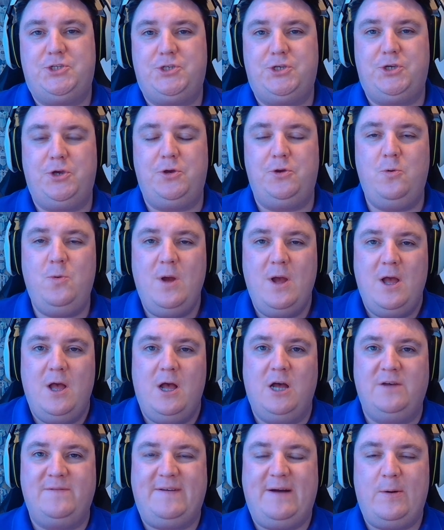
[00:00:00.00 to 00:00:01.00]
two
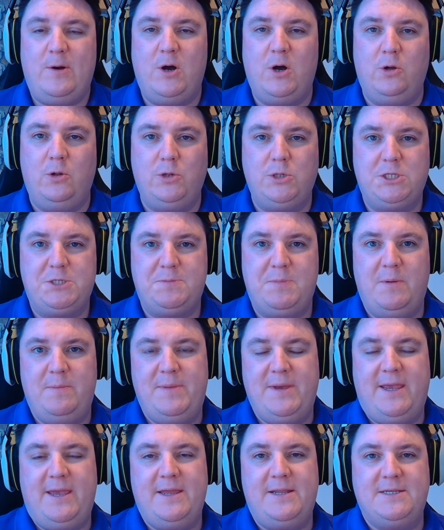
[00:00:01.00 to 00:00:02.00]
of our Ultimate
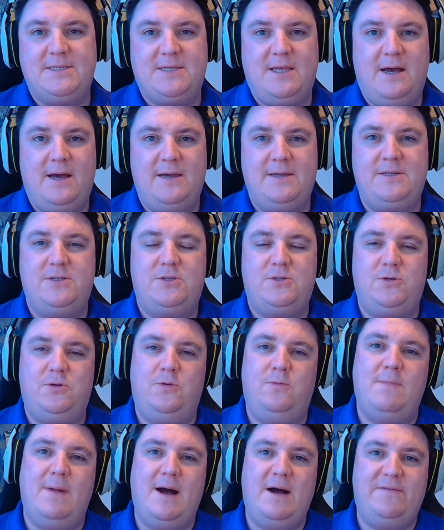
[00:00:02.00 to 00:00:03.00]
Beginner's Guide to
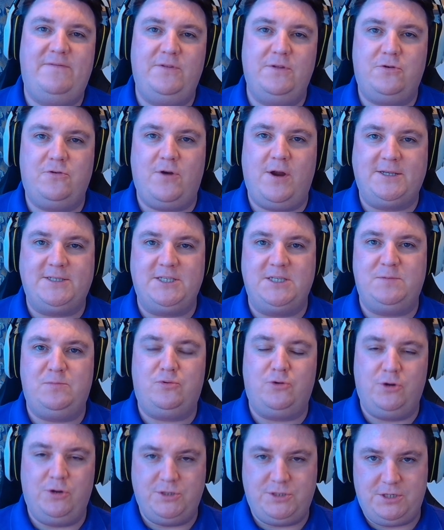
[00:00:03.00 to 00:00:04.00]
Marvel Crisis
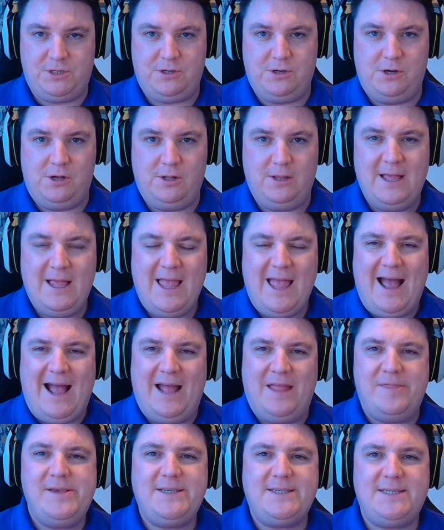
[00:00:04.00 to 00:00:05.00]
Protocol.
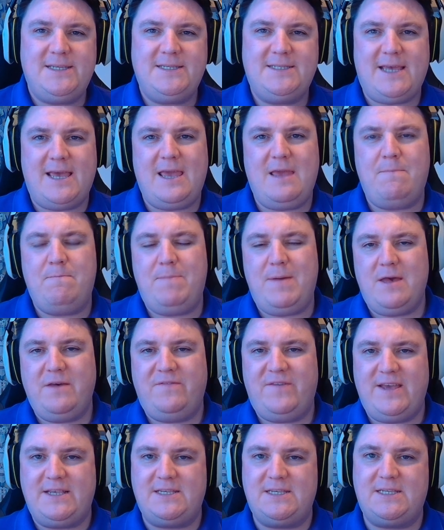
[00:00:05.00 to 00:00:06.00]
And this is a bit
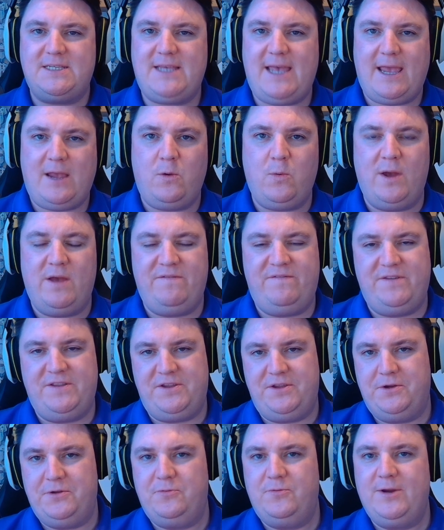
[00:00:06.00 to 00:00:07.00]
of a segue
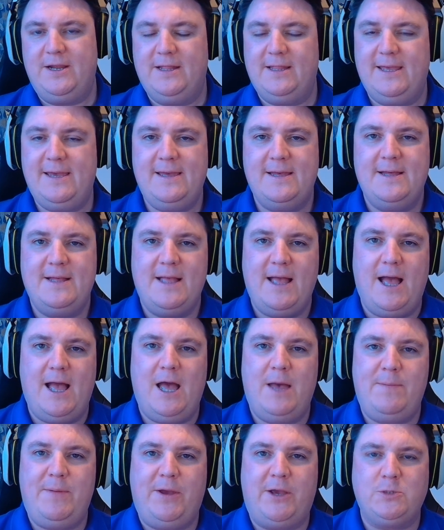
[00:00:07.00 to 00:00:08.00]
video, really,
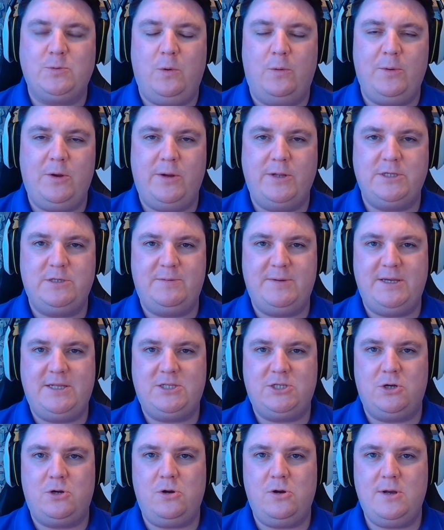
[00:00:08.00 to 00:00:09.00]
because what we're going to be
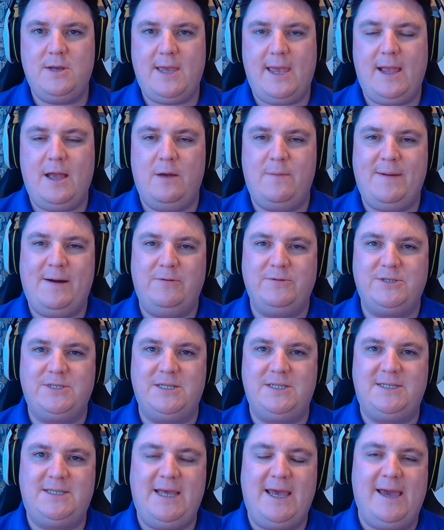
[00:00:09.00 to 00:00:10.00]
talking about
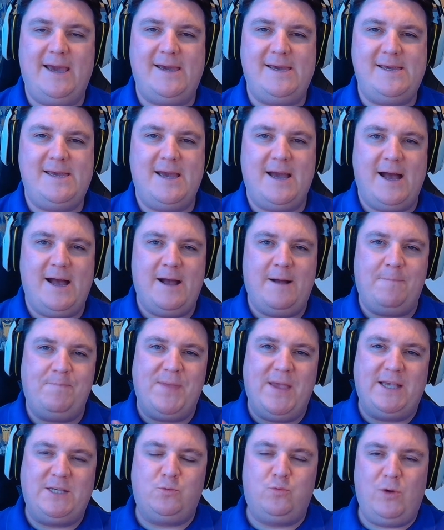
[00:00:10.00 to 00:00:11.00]
today
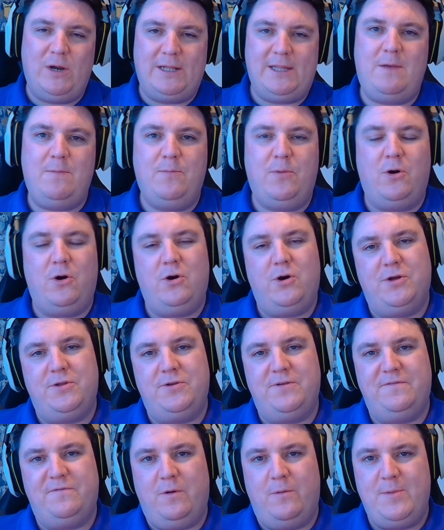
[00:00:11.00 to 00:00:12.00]
is really
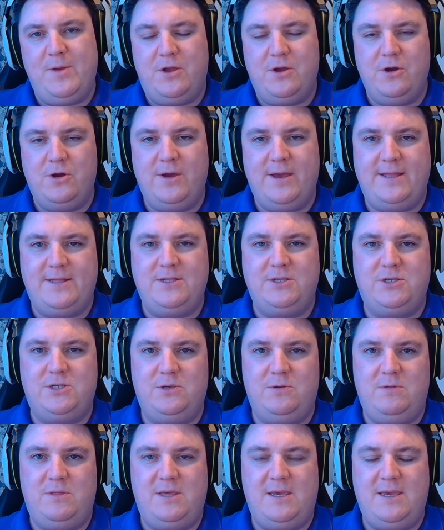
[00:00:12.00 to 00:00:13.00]
important when we go
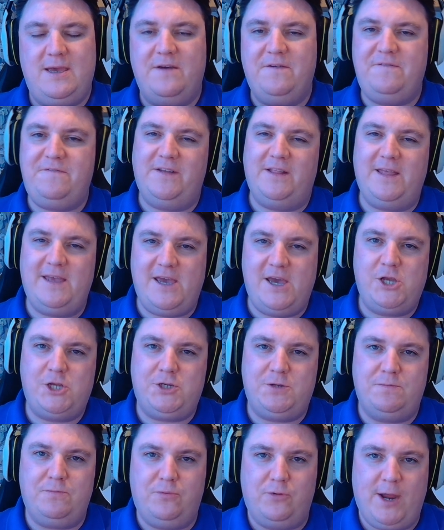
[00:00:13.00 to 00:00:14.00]
into the
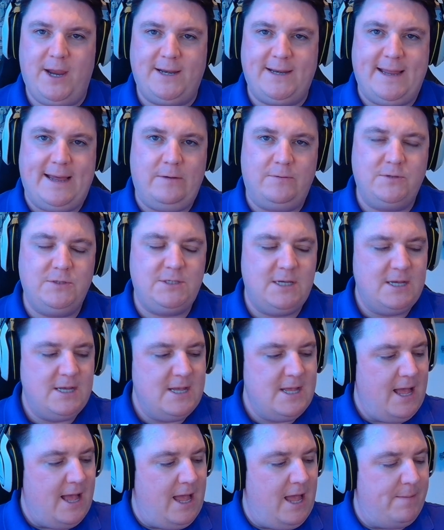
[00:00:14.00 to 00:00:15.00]
affiliation breakdowns.
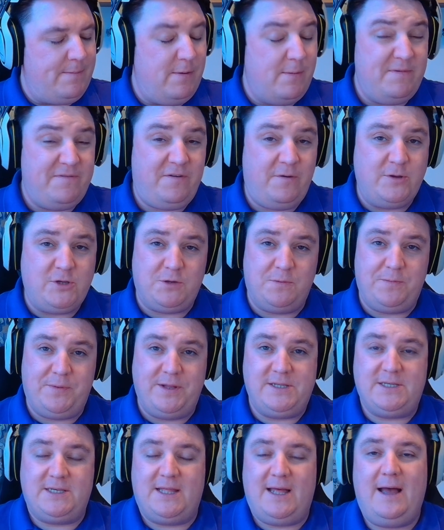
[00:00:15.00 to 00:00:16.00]
But before we jump
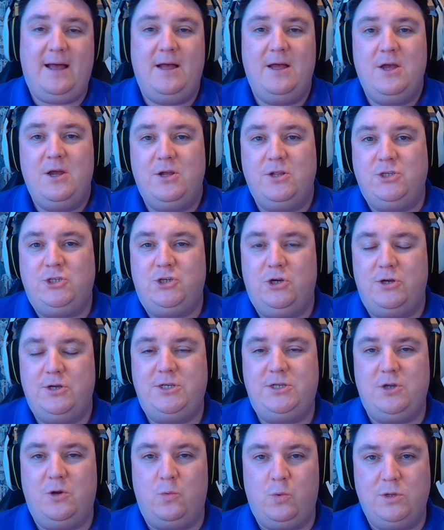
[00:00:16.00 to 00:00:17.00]
into that,
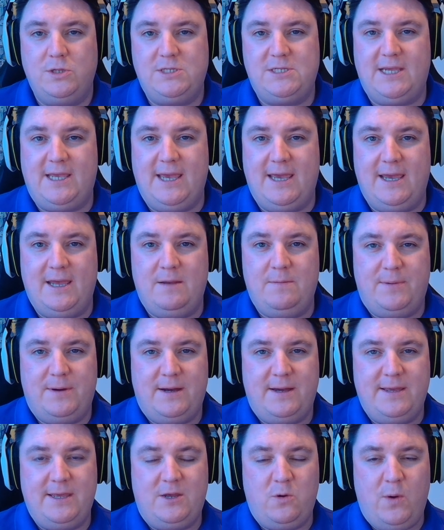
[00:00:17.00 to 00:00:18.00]
joined once again
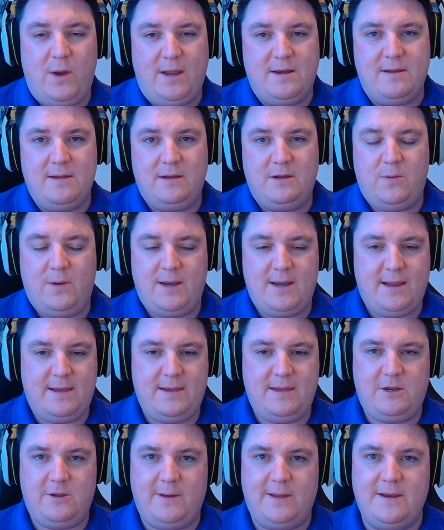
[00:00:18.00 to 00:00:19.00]
by Quinn. Quinn, how are
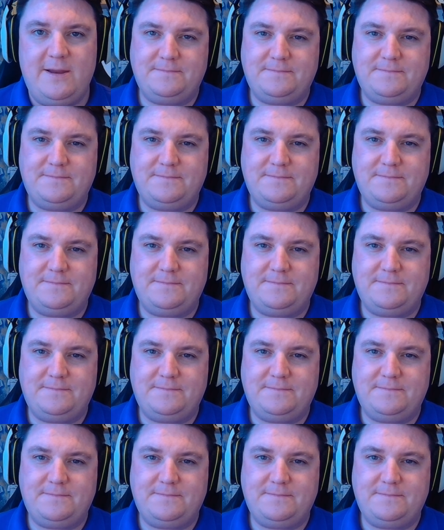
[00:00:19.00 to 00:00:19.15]
you doing?